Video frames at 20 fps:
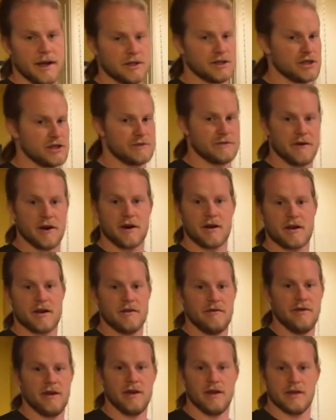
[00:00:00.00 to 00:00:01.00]
It's just very
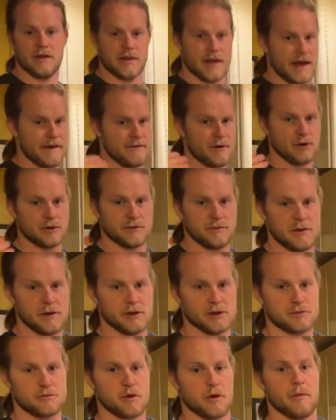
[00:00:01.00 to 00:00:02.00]
convenient to have those
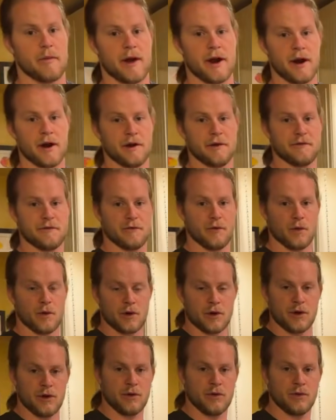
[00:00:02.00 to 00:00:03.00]
meals prepared
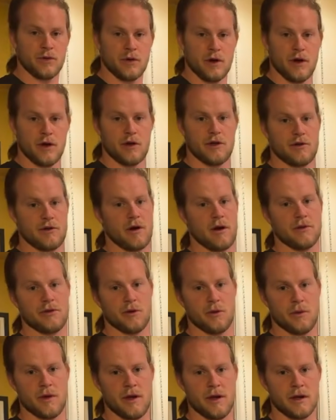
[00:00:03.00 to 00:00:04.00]
for you throughout the
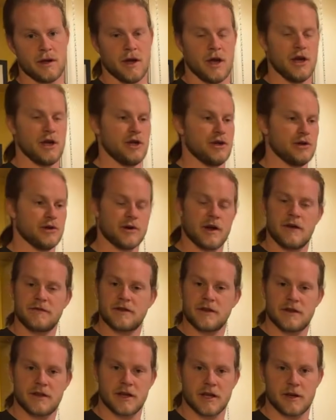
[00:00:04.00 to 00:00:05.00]
week. You don't have
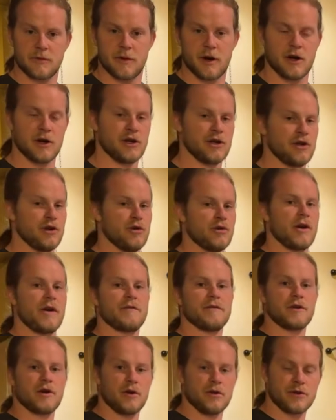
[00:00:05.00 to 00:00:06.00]
to think about it. You don't have
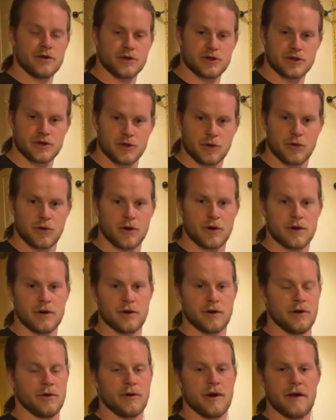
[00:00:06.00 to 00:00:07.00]
to go to the store.
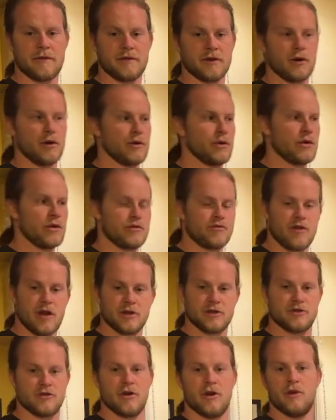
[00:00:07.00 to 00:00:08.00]
You don't have to go to a
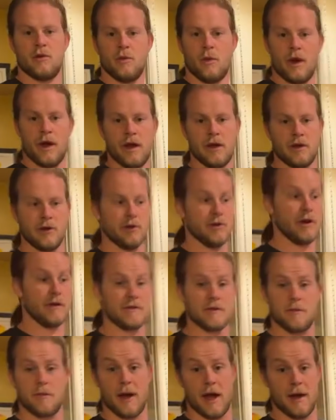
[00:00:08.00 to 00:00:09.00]
restaurant and wait. You don't have
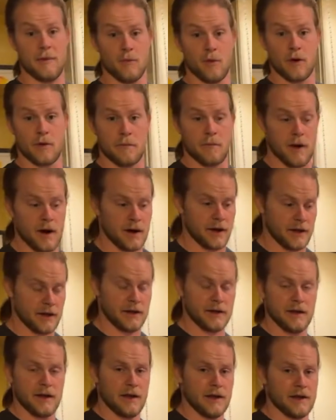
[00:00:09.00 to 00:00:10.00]
to pay more
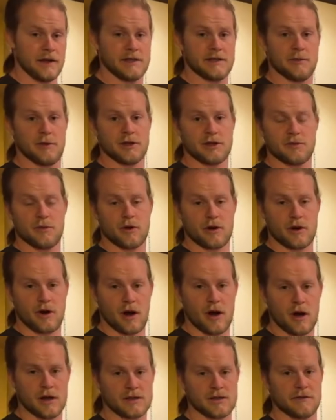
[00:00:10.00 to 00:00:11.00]
money. It's much more
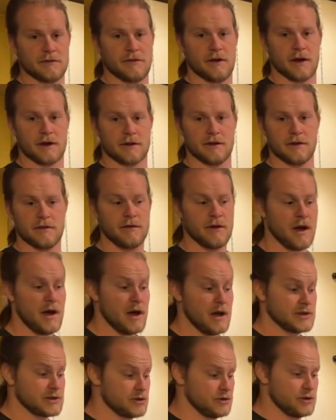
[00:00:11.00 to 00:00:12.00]
cost effective.
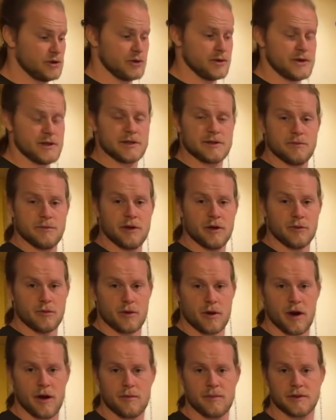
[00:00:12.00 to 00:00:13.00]
So doing this meal
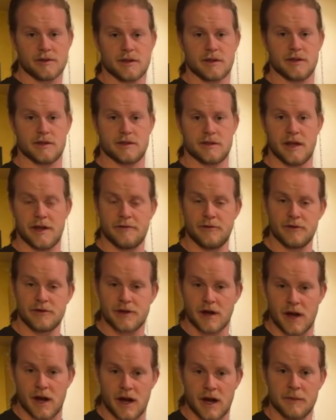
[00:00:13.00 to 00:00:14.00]
prep, it's going to save you
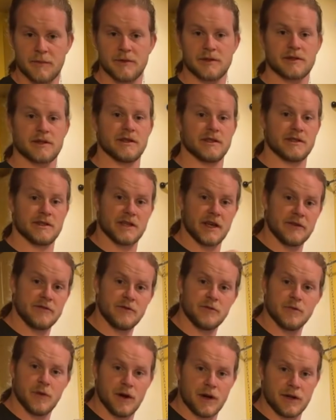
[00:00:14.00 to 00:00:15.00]
time, it's going to save
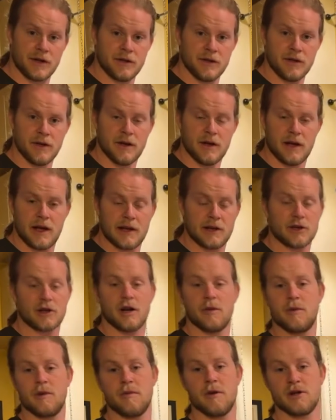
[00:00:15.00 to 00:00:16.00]
you money, and you're
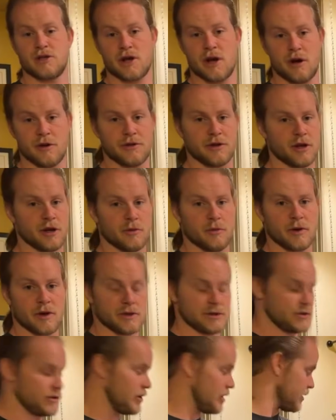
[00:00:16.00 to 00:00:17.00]
going to be much healthier
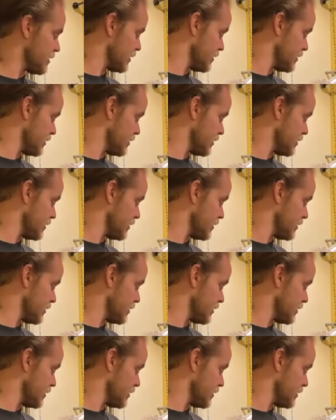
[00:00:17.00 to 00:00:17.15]
because you're not